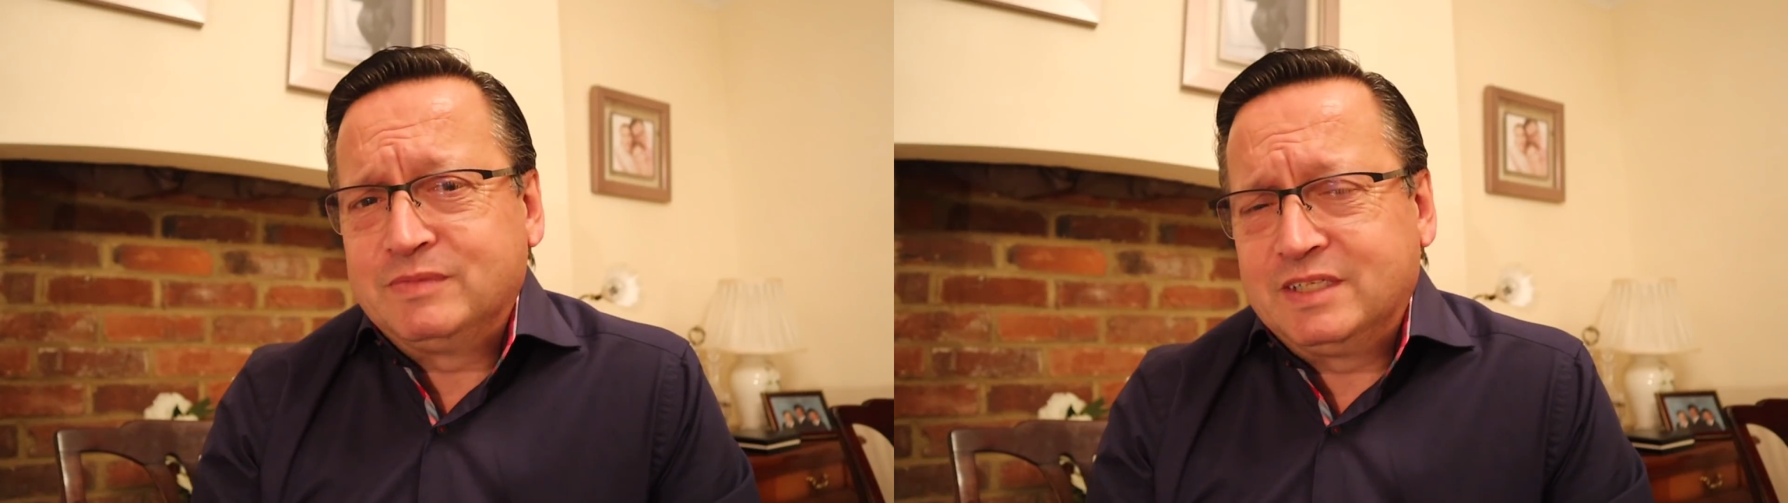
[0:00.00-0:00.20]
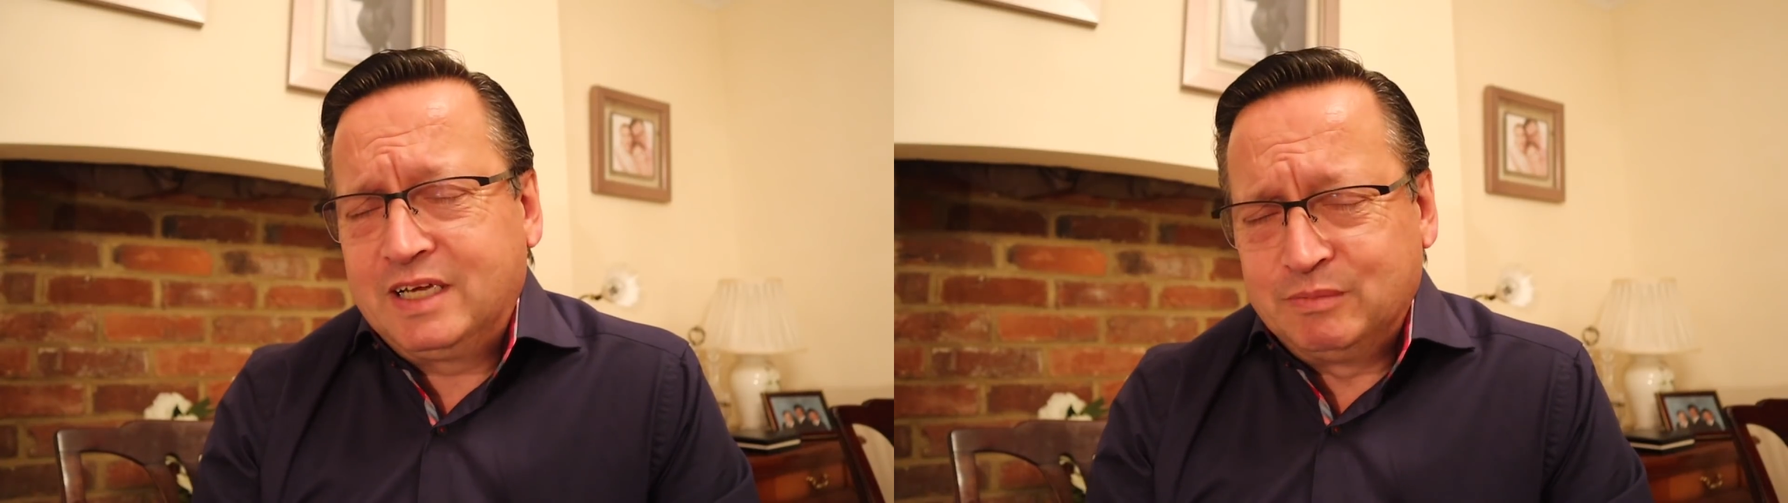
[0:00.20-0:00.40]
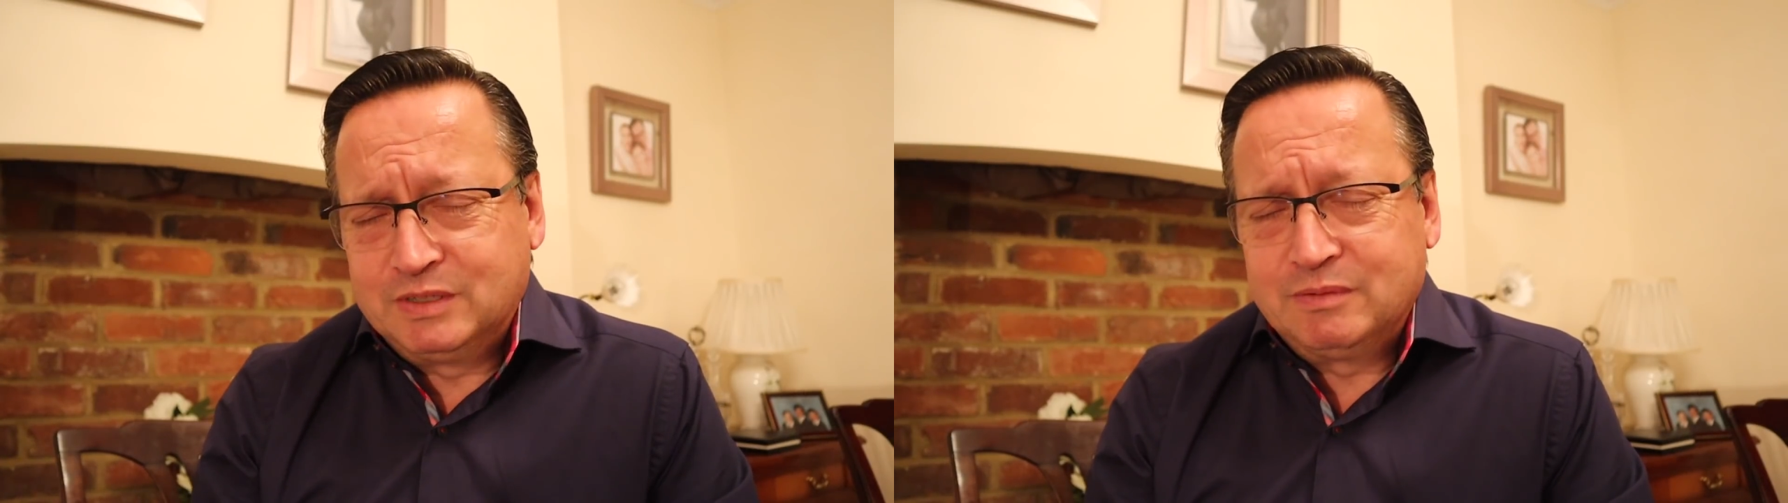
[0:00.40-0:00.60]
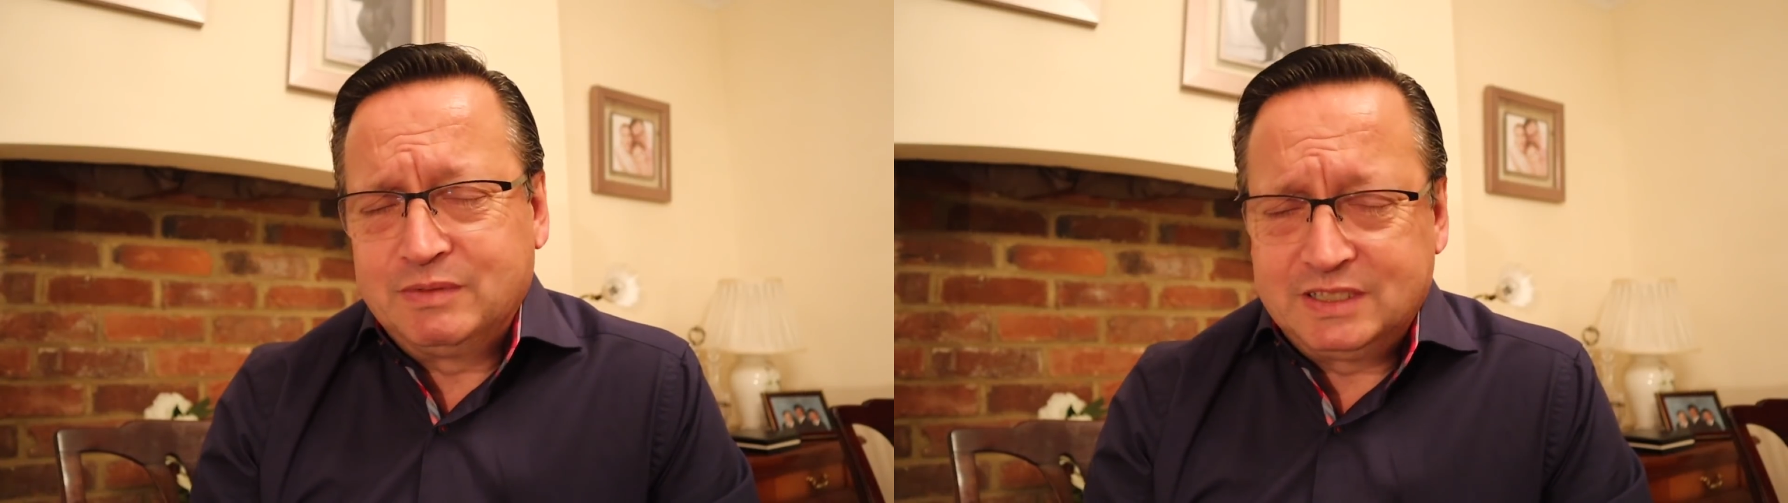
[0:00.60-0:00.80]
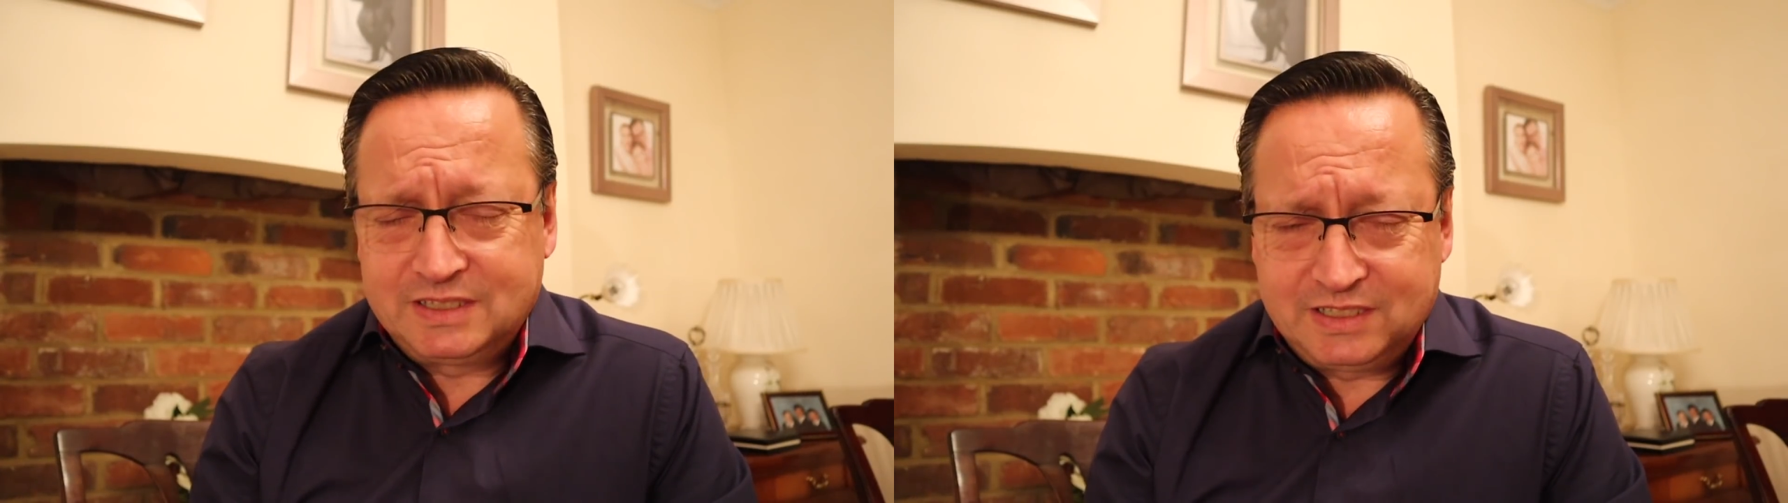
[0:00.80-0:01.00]
And named him,
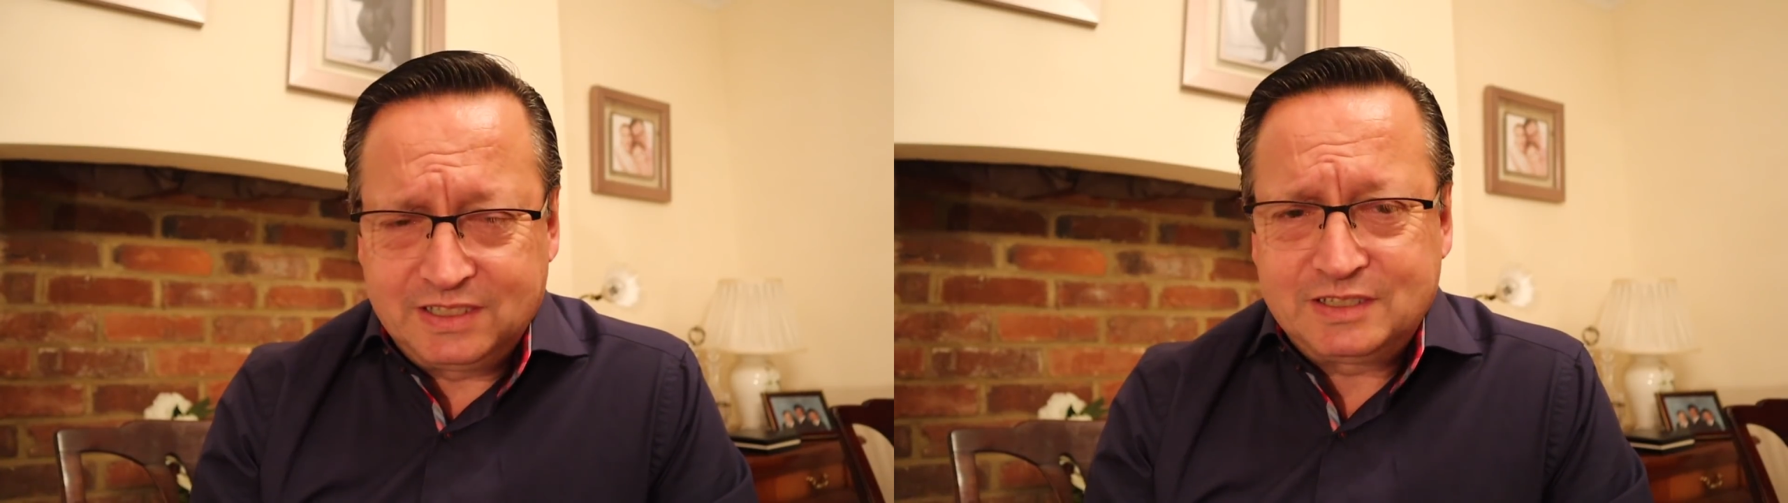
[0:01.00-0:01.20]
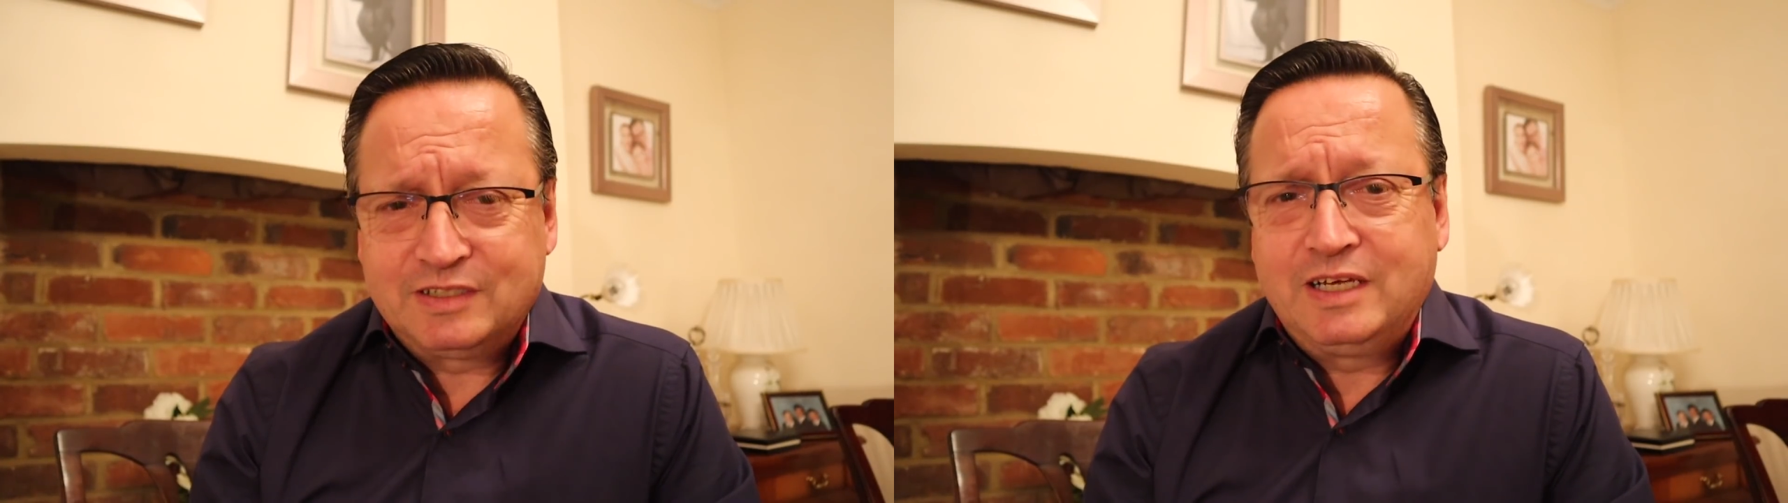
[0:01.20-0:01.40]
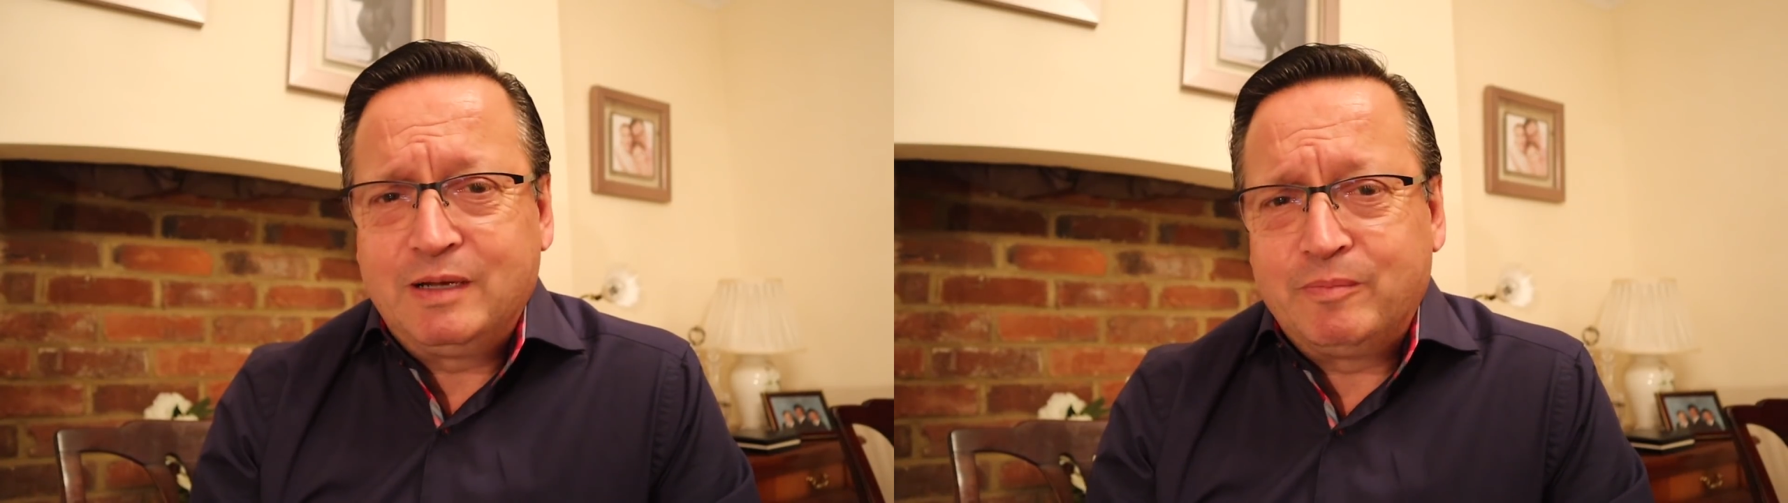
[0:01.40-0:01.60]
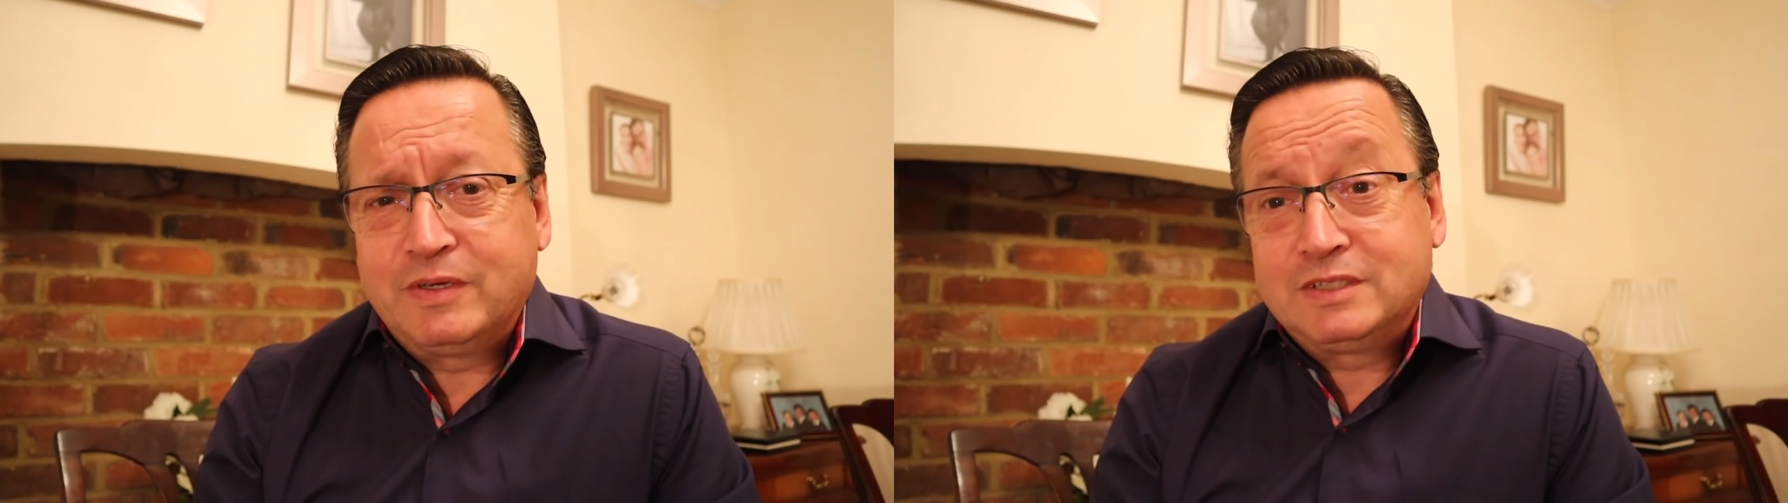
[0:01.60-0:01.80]
and he said, yes, I am.